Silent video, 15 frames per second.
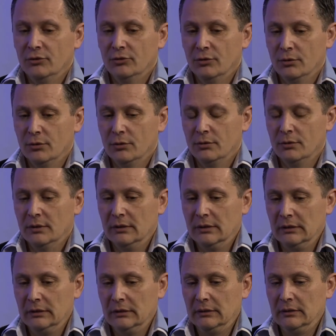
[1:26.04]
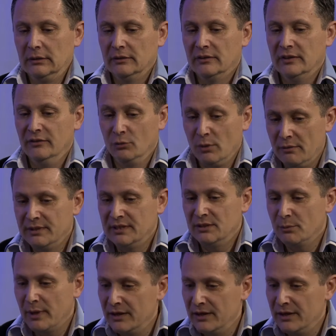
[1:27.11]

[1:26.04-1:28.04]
So these gravity